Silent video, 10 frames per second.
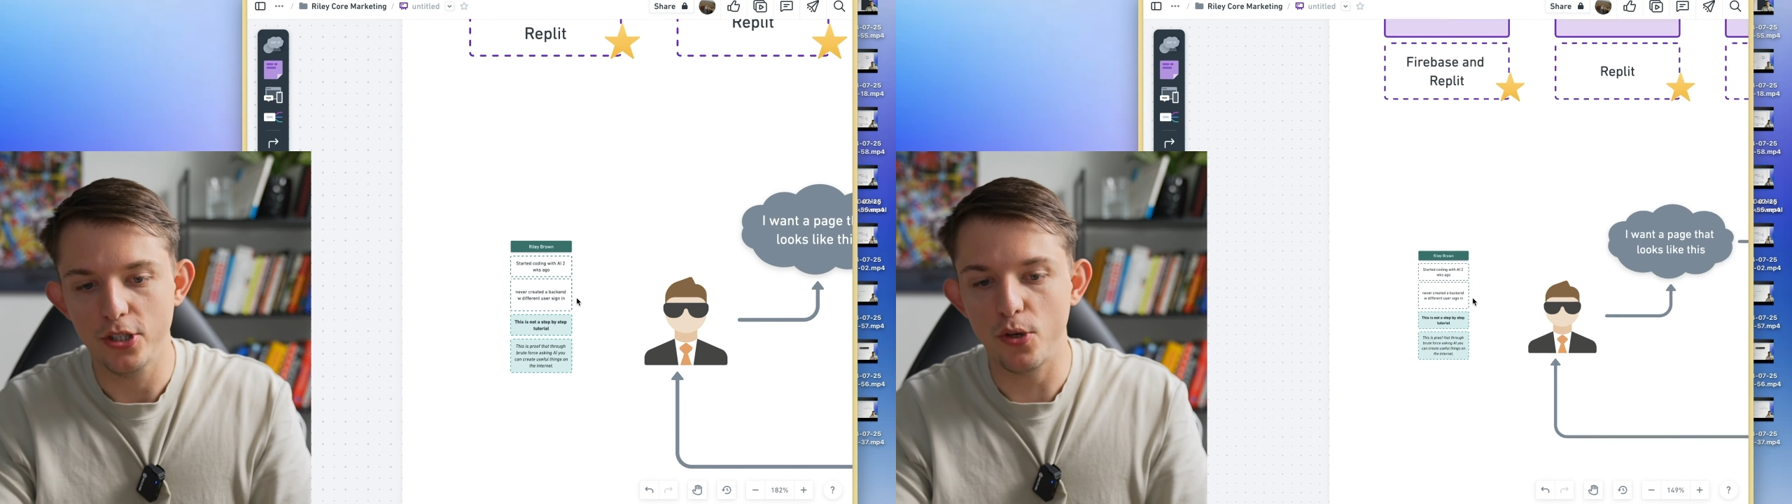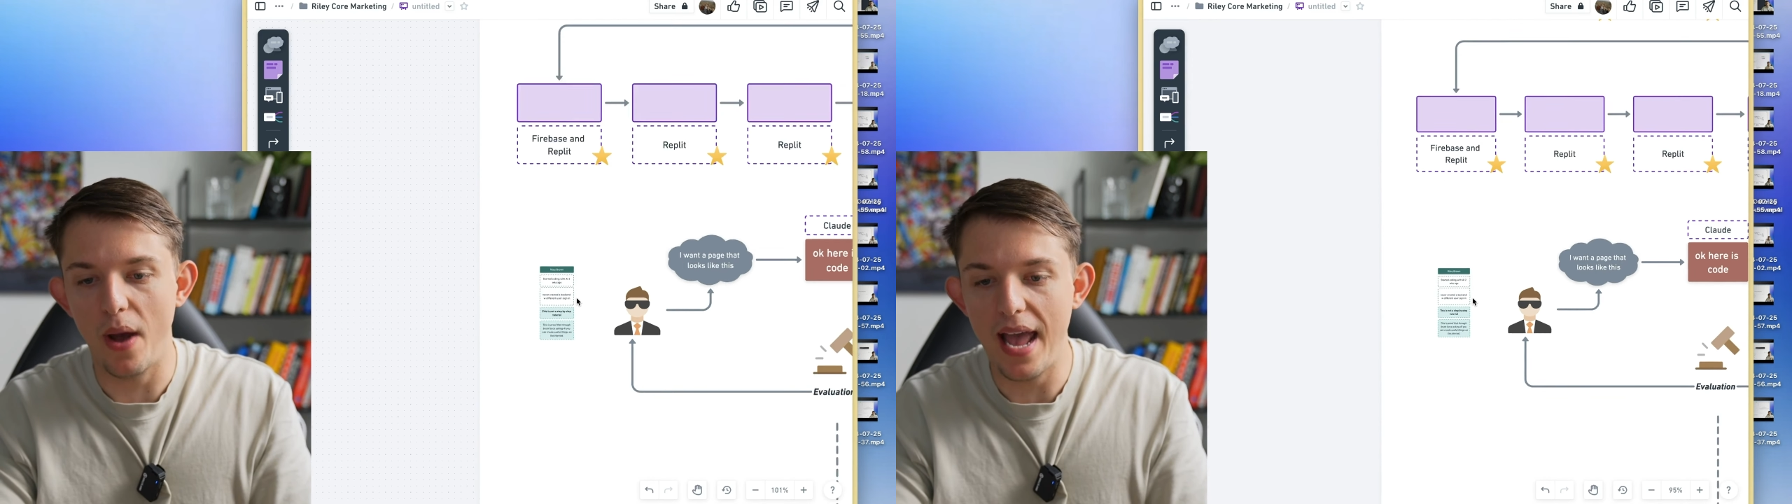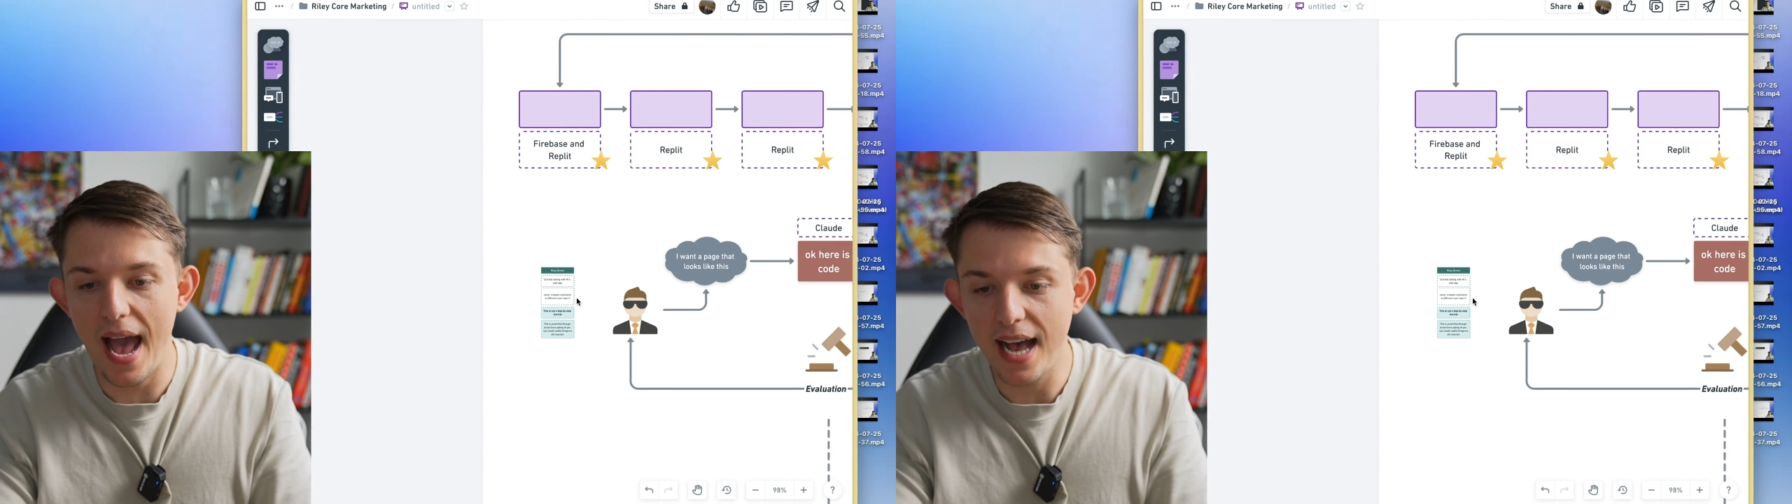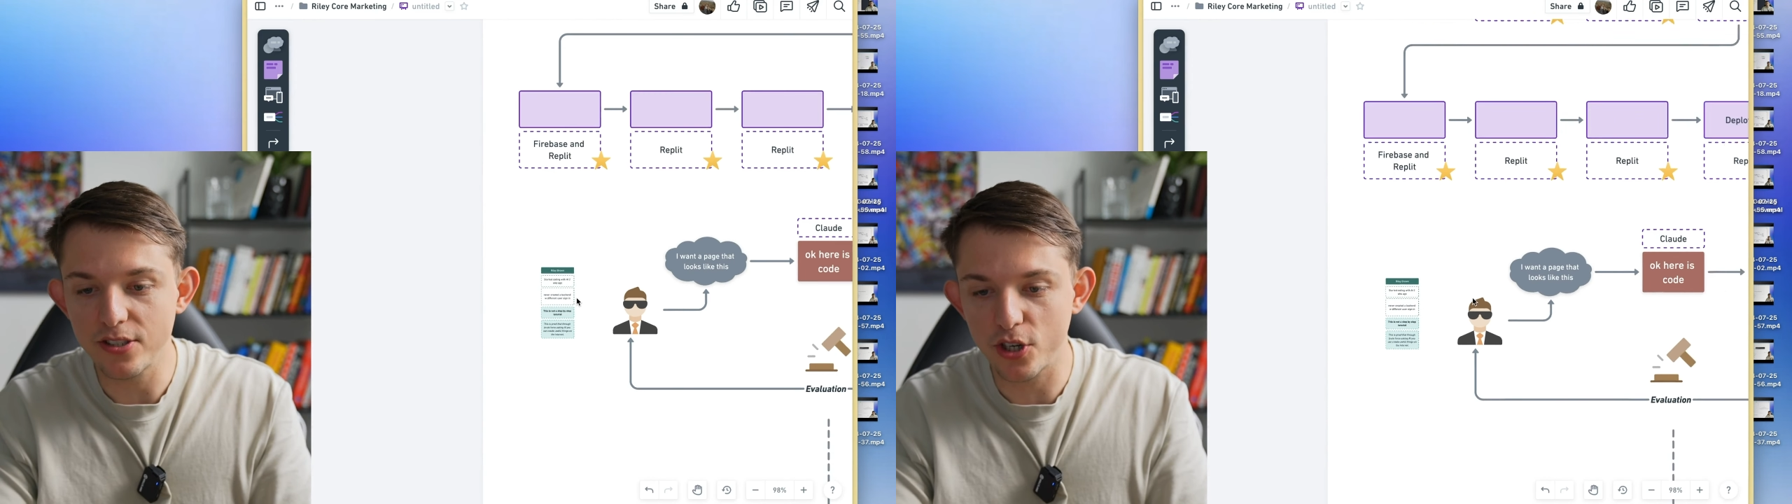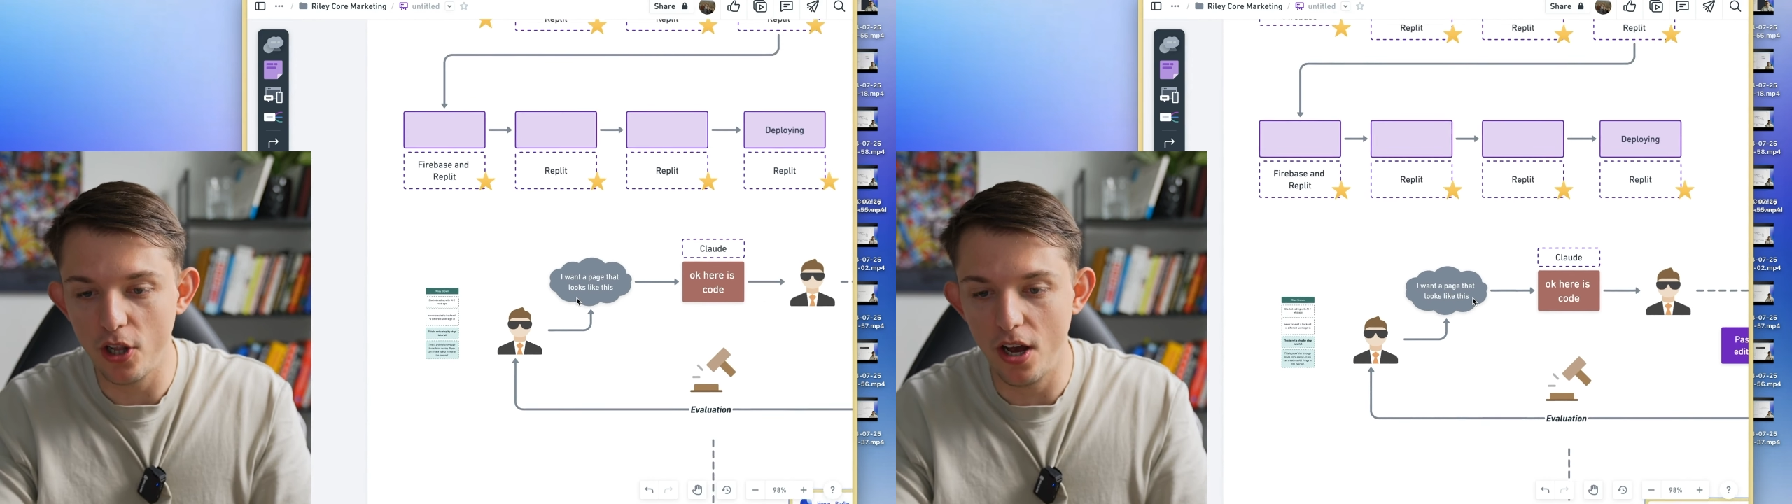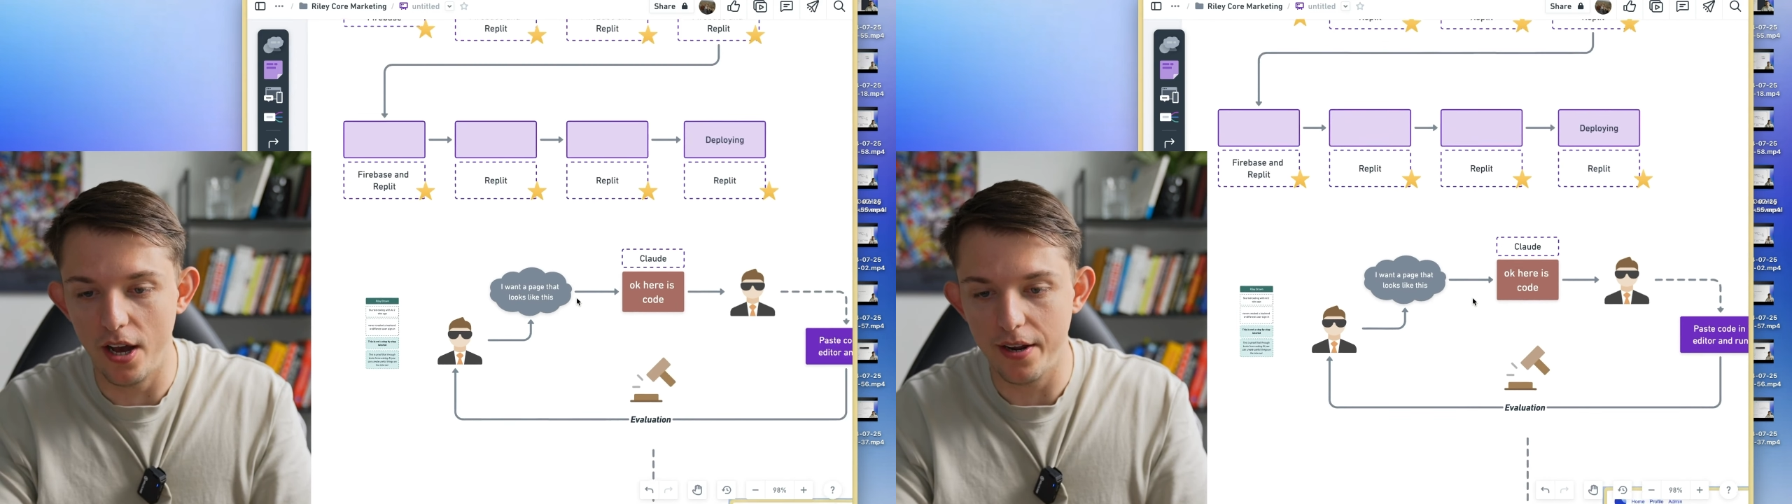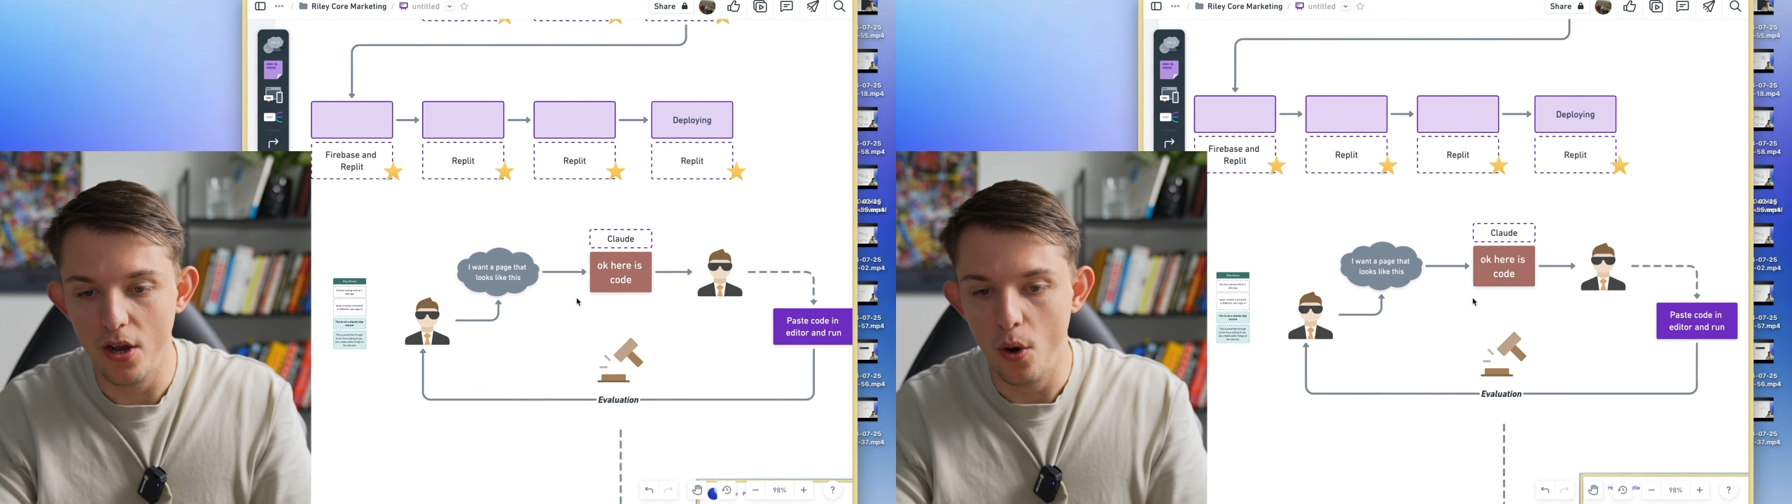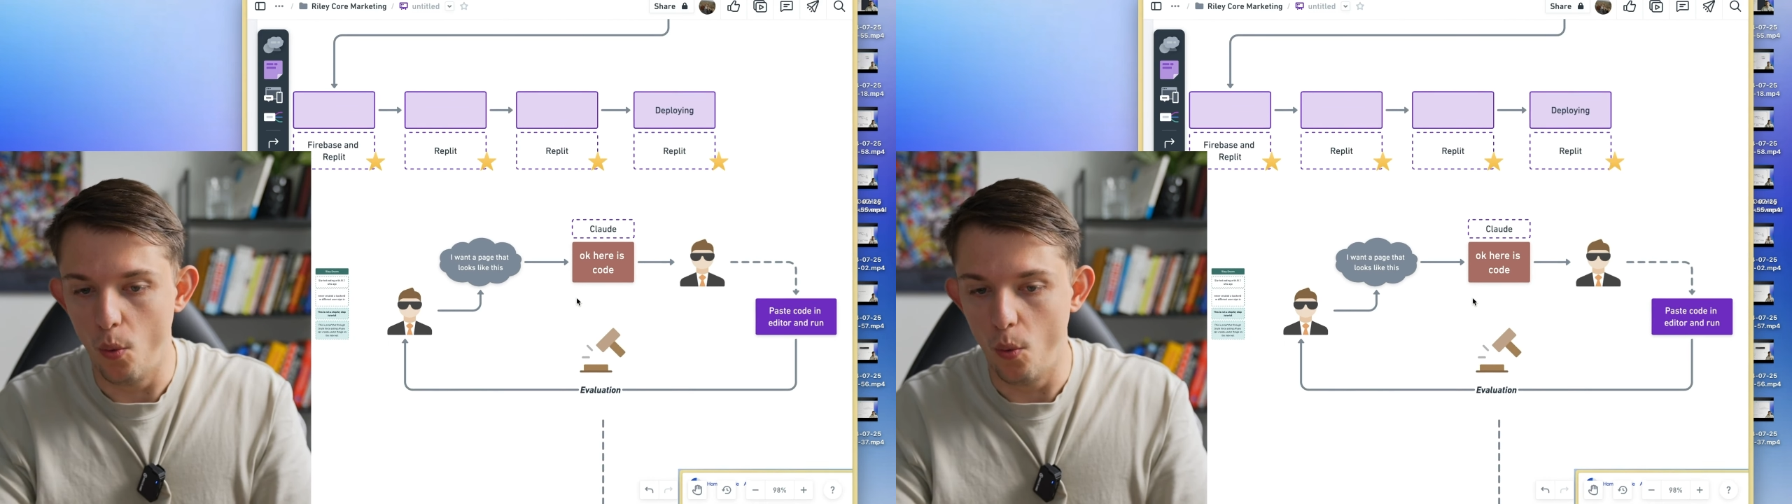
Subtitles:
So I asked Claude,